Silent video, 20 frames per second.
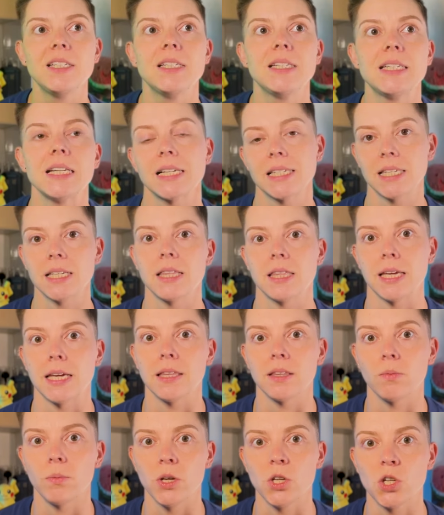doesn't think
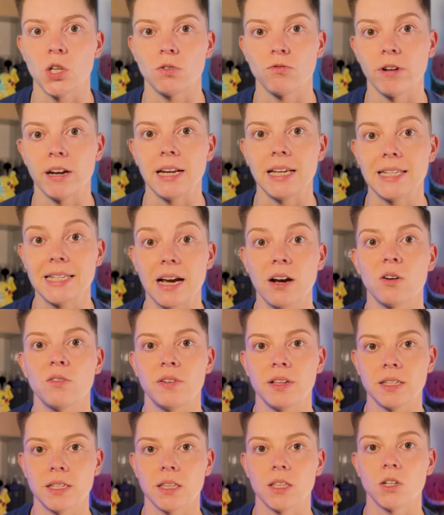that we should really delve
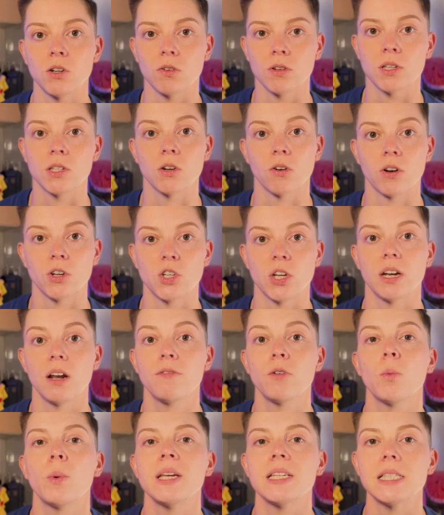into the Doctor's origin.
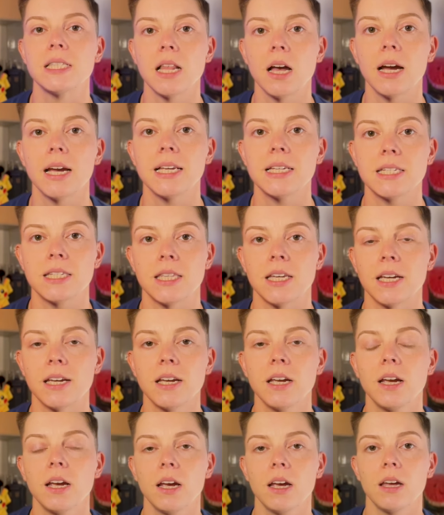I've always liked that,
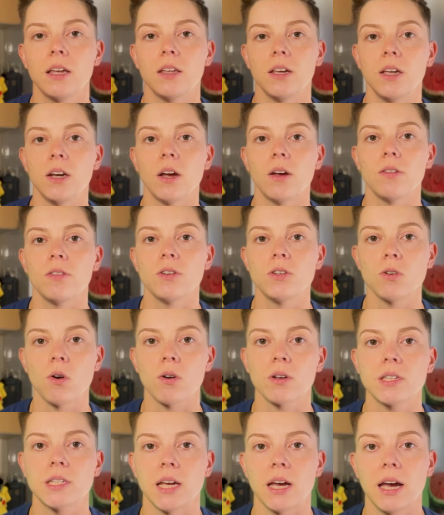you know, the
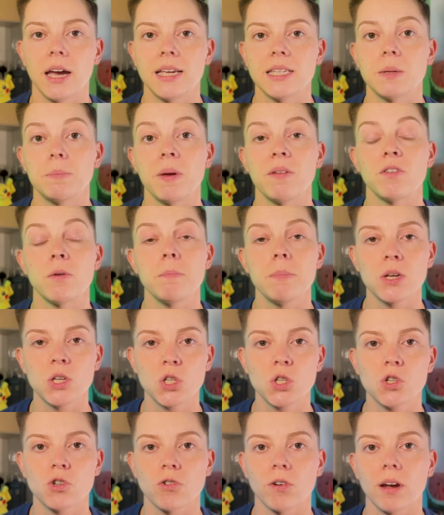Doctor is a bit of a
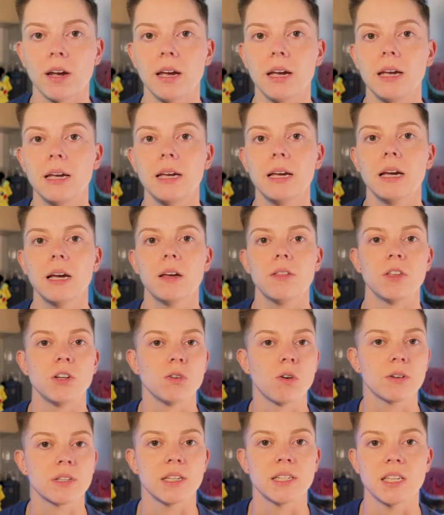mystery. The
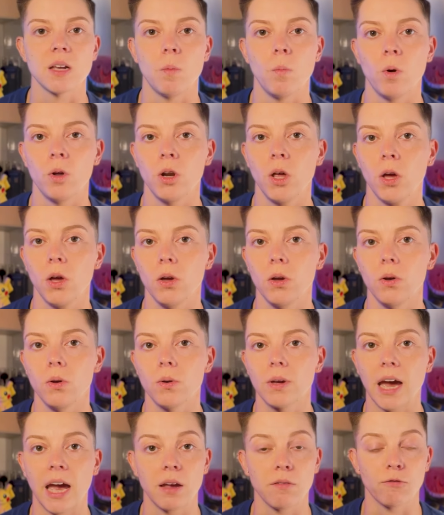Doctor's someone who
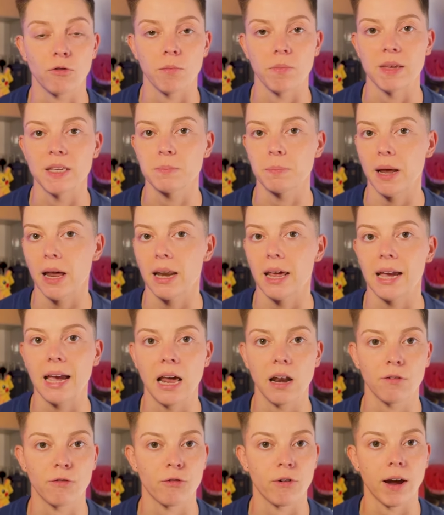came from this planet
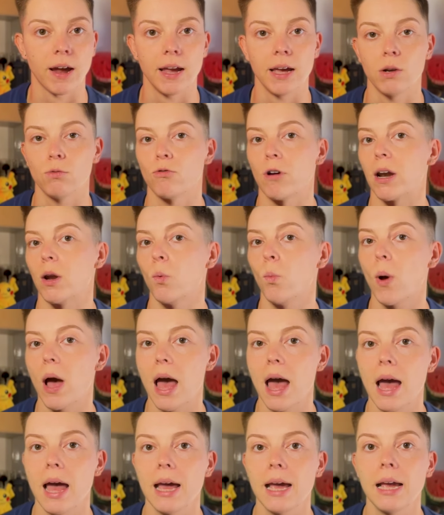Gallifrey and ran
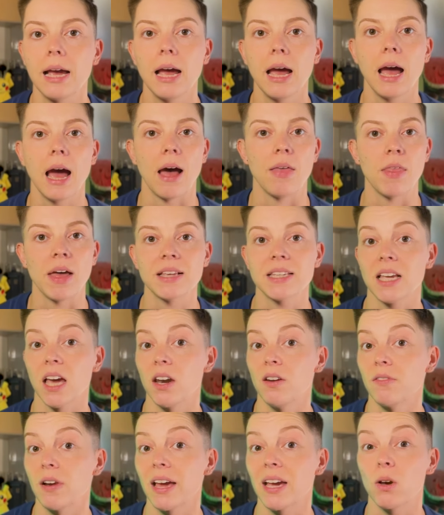away. And that's
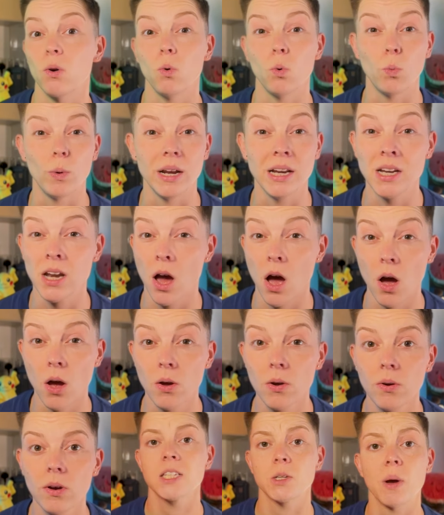kind of like all we
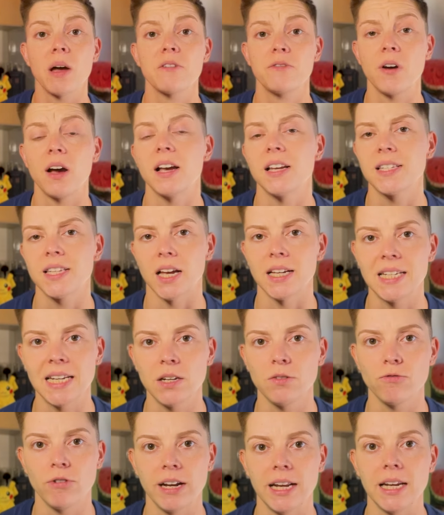know. So at first, I
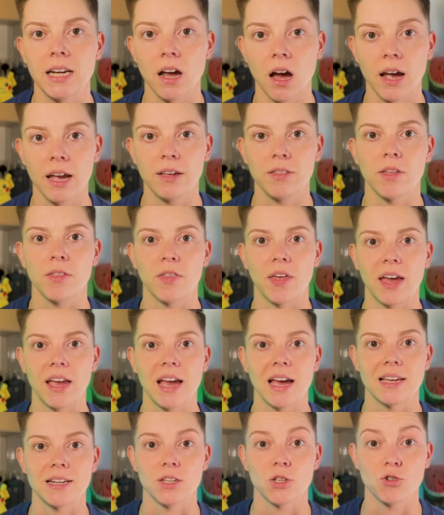didn't really like that they
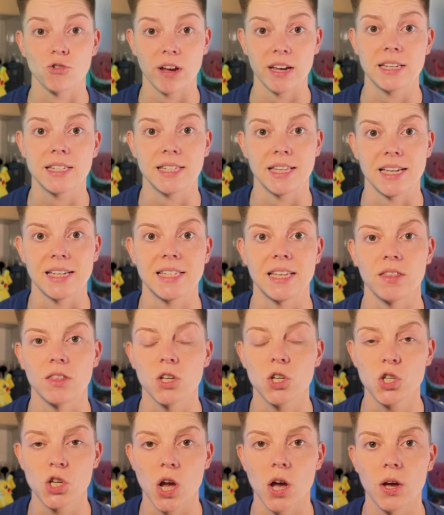had addressed this in the
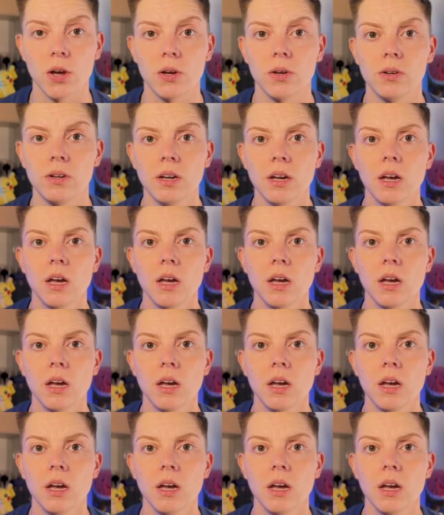show.